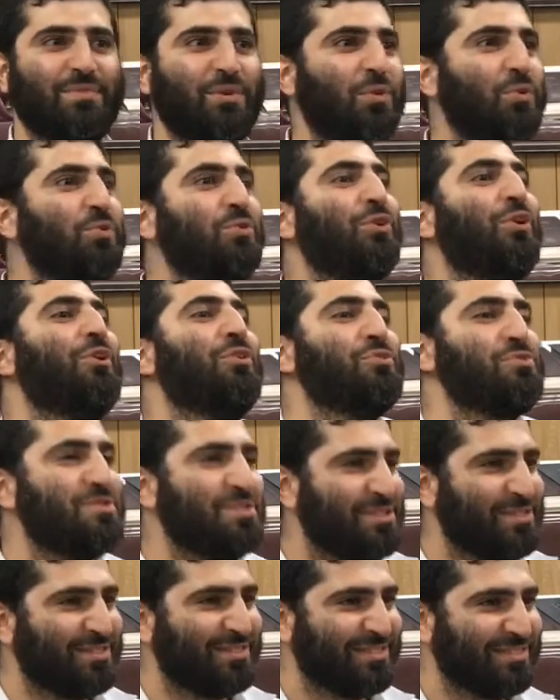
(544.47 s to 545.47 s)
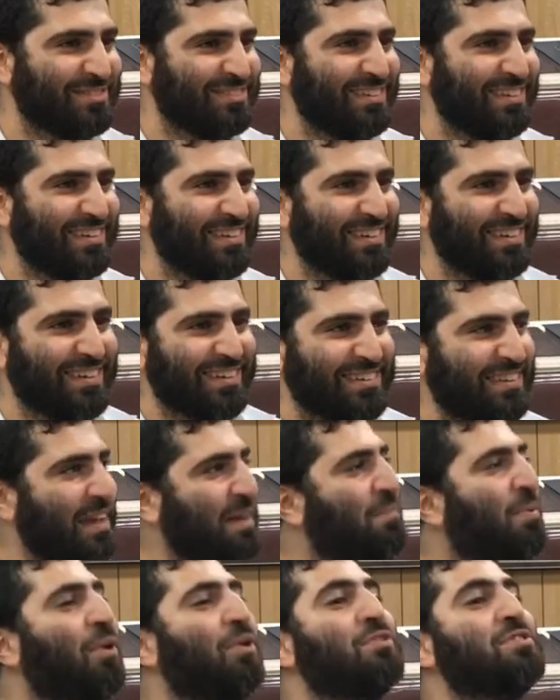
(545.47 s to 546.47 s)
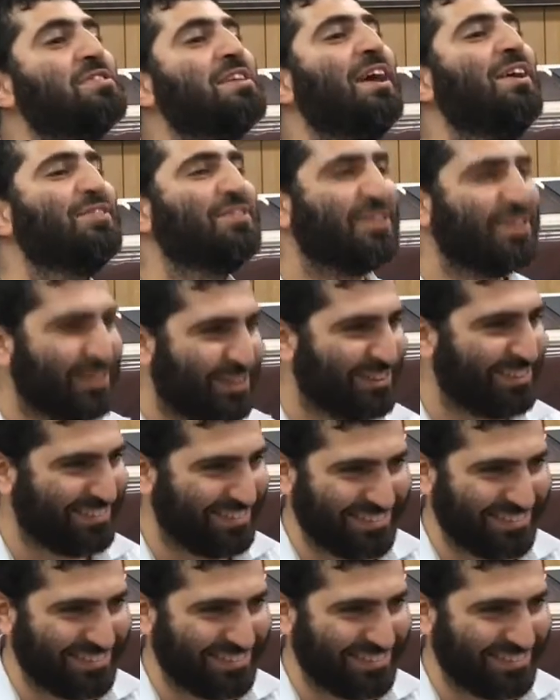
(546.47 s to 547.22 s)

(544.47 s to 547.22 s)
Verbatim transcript: Who knows? They both sound good.